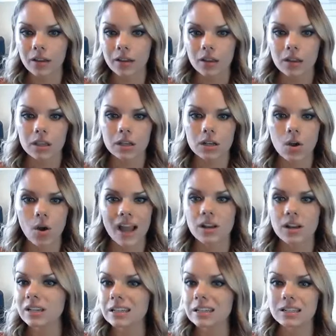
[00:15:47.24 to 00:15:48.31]
You know, I
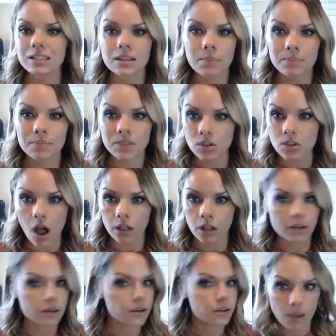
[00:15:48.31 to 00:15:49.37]
don't need to the
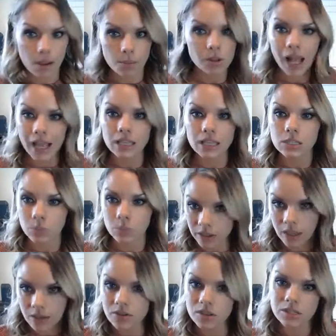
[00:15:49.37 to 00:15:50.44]
dollar. Some clients will
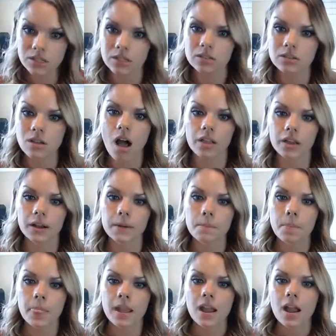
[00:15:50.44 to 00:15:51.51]
give you to the dollar.
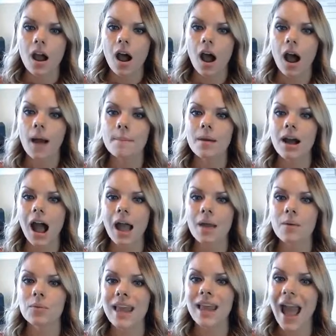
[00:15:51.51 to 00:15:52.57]
I
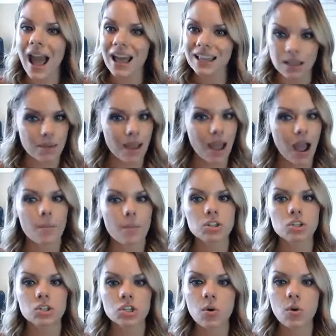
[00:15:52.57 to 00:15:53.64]
want to ask them, how
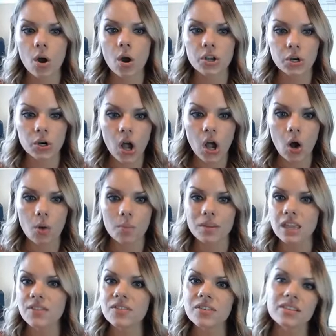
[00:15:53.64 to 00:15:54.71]
much do you owe on your home?
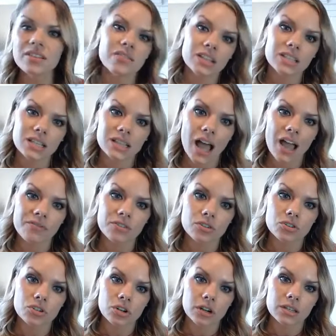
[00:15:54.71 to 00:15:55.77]
Even if it's a life
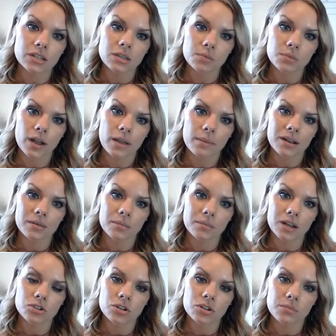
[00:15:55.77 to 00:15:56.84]
insurance appointment,
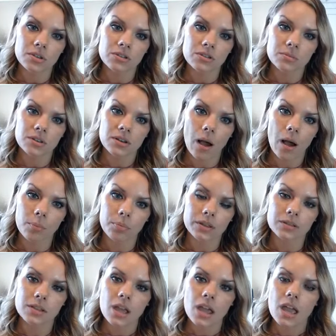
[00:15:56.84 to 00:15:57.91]
make sure you mute out,
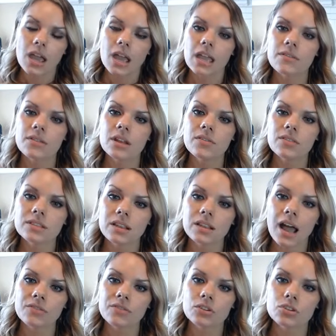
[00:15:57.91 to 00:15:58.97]
please. Even if it's a
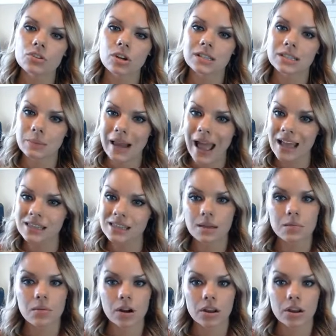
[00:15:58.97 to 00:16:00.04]
life insurance, I'm going to ask
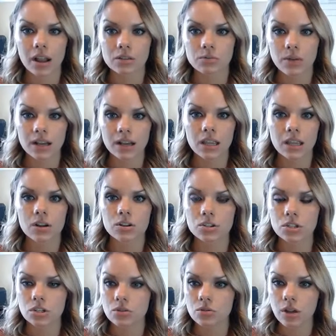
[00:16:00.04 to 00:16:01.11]
them, are you guys renting or do
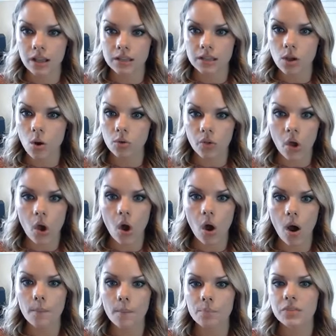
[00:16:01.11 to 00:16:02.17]
you guys own the home?